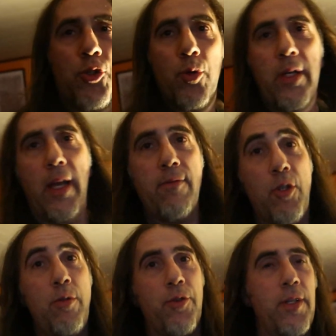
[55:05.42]
tree. I have
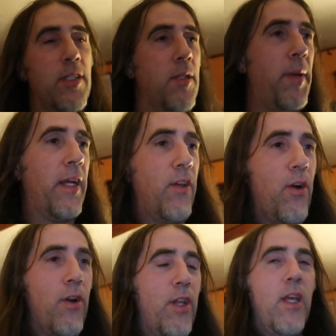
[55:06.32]
two trees in the
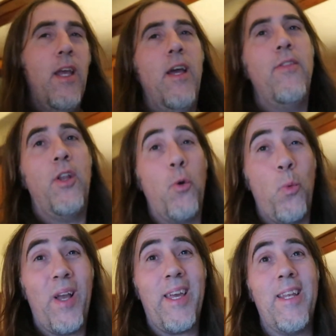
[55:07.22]
backyard that are
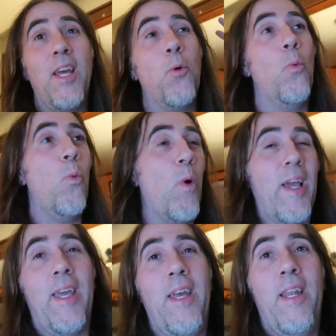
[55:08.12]
wicked,
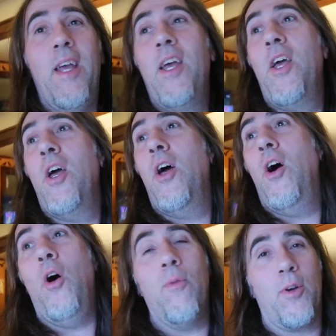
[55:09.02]
wicked
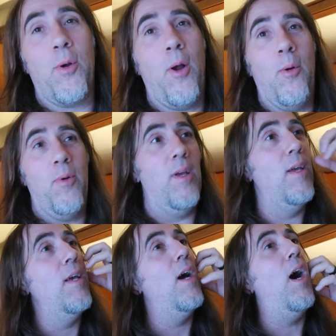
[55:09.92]
overgrown.
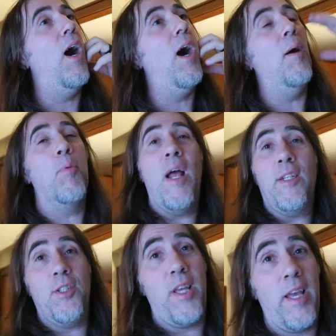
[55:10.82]
Uh,
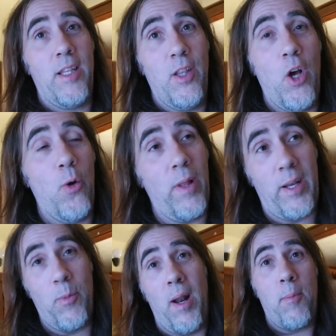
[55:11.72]
branches hanging low.
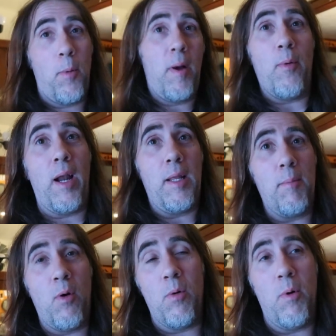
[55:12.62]
Like when I'm on my
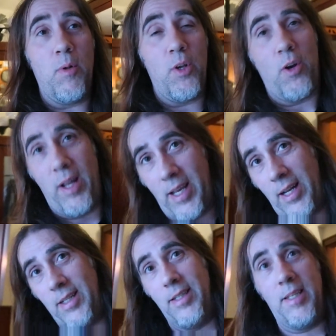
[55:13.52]
riding mower mowing the yard, I
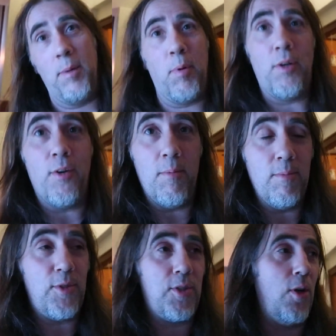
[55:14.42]
gotta dip under
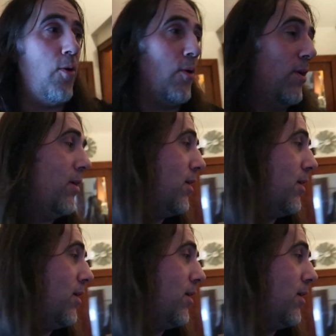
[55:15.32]
them. So